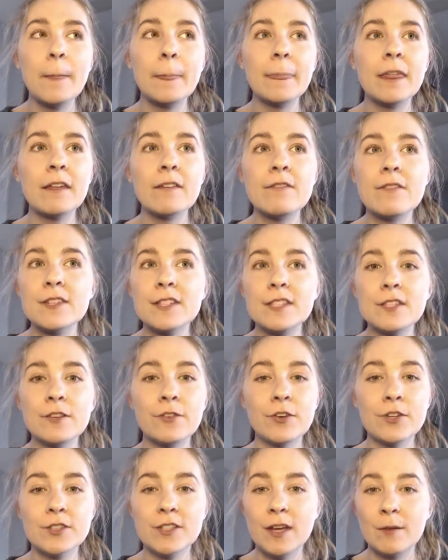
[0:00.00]
If this is the
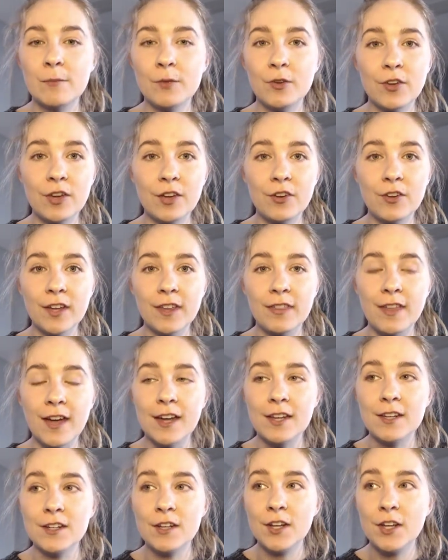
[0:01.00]
first time you're hearing
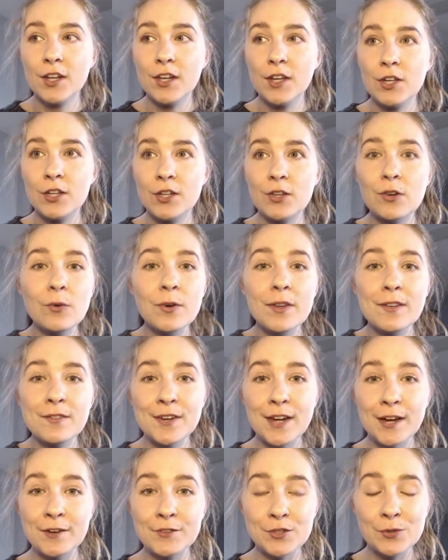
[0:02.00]
that, you don't even
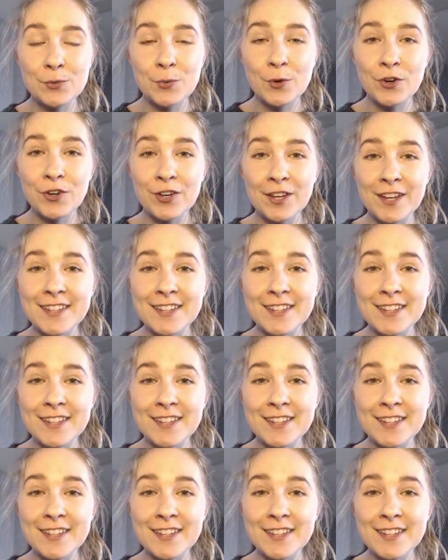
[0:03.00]
have to worry,